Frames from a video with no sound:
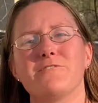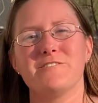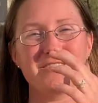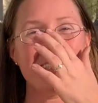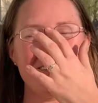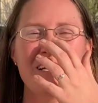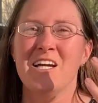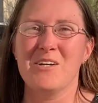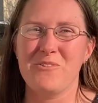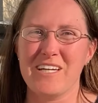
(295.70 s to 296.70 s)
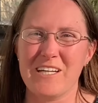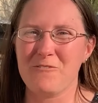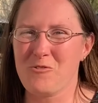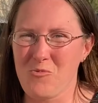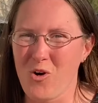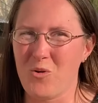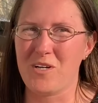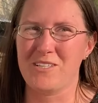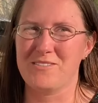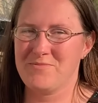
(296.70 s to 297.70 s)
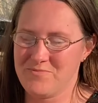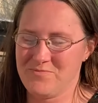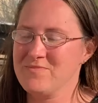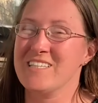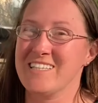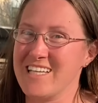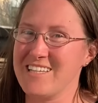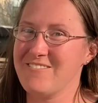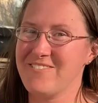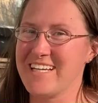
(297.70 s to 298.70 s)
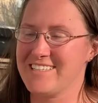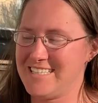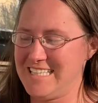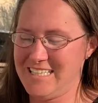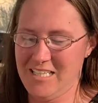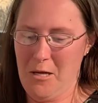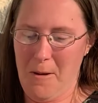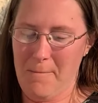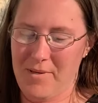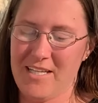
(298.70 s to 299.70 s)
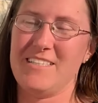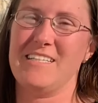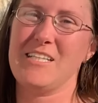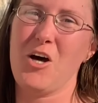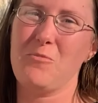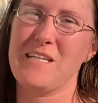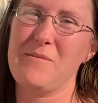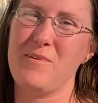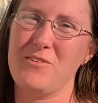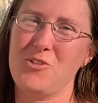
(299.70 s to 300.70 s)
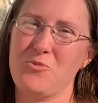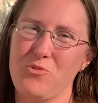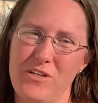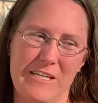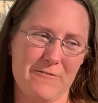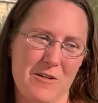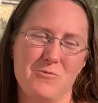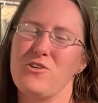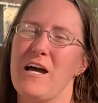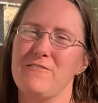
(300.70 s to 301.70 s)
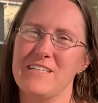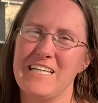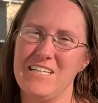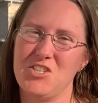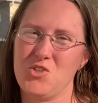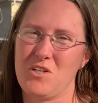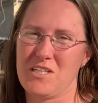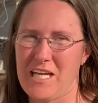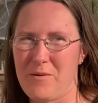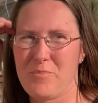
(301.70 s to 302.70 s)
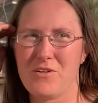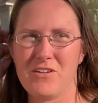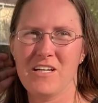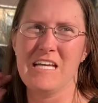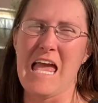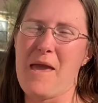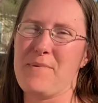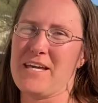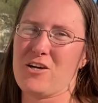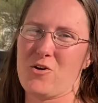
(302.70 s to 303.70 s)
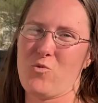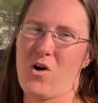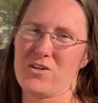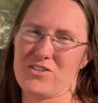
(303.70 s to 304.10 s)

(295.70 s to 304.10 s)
filter. We get it from Walmart. Nothing fancy. but it does help keep all the debris from traveling into our camper and make our water